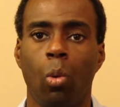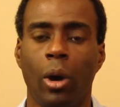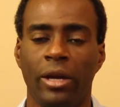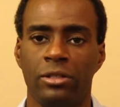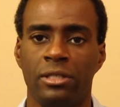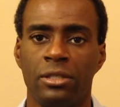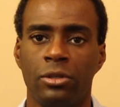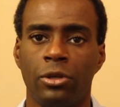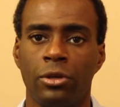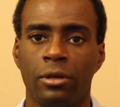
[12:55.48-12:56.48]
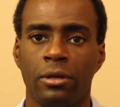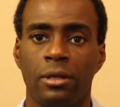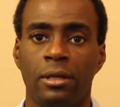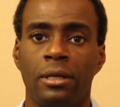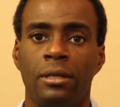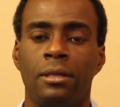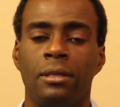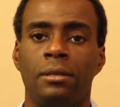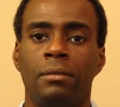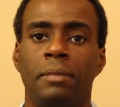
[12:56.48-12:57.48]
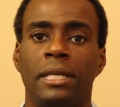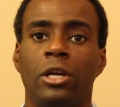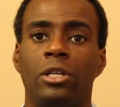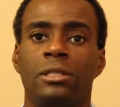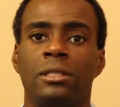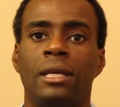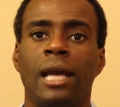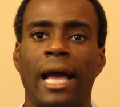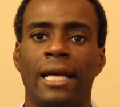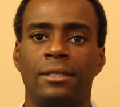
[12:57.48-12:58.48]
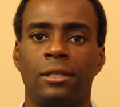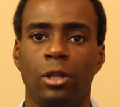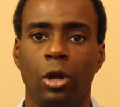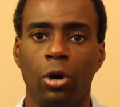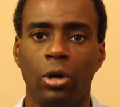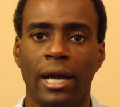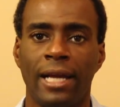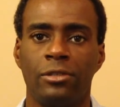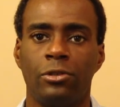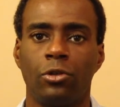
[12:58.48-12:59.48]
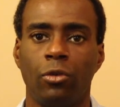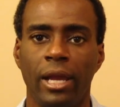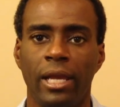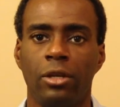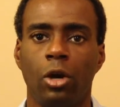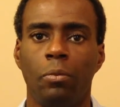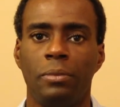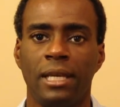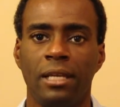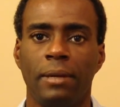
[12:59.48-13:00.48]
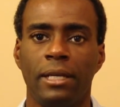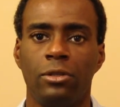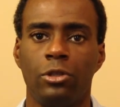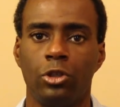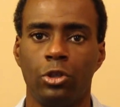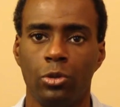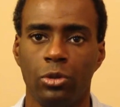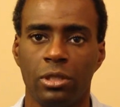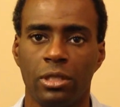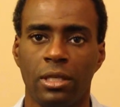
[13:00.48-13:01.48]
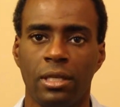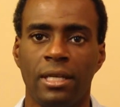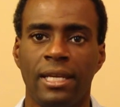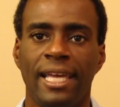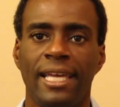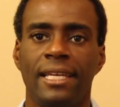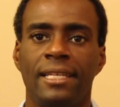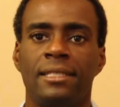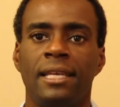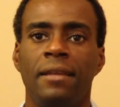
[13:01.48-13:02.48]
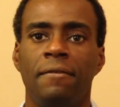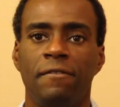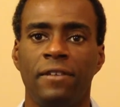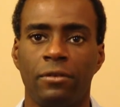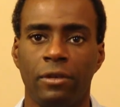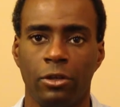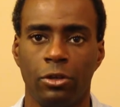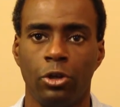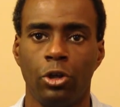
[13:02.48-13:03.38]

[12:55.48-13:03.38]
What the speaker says: Why does this occur? Because as long as the grade obtained by the student is inferior